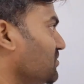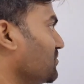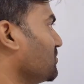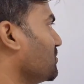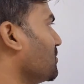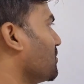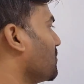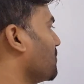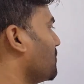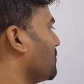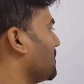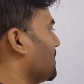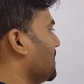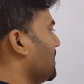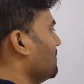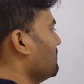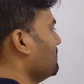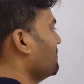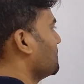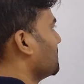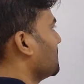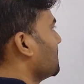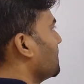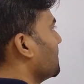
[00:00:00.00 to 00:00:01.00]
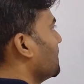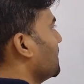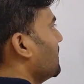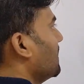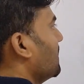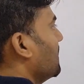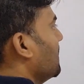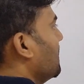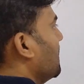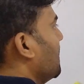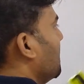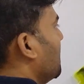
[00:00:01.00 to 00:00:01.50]
pseudocode now.
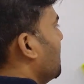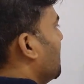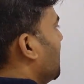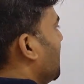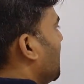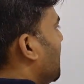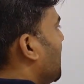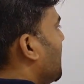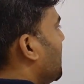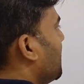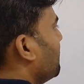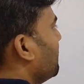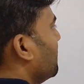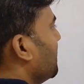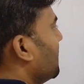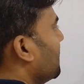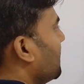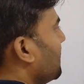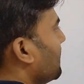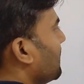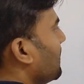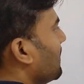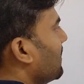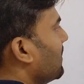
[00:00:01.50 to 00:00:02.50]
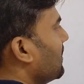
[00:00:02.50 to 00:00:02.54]
I will